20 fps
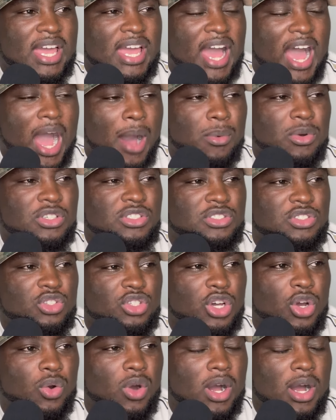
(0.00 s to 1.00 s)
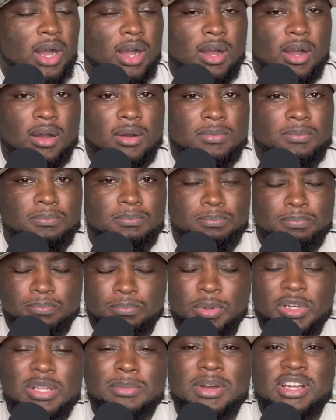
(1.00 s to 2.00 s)
I was, you know, uh
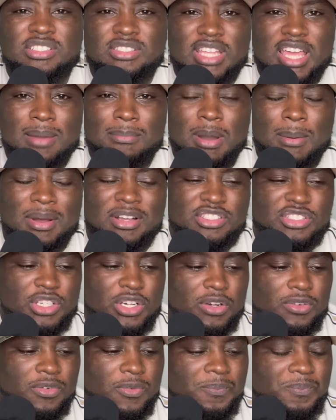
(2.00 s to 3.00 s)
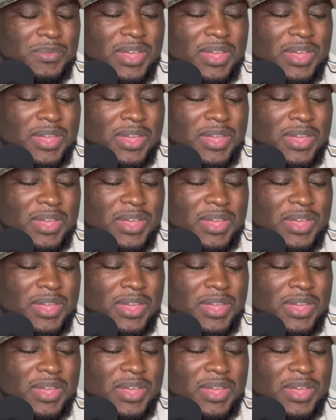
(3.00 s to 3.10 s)
pretty much staying by myself.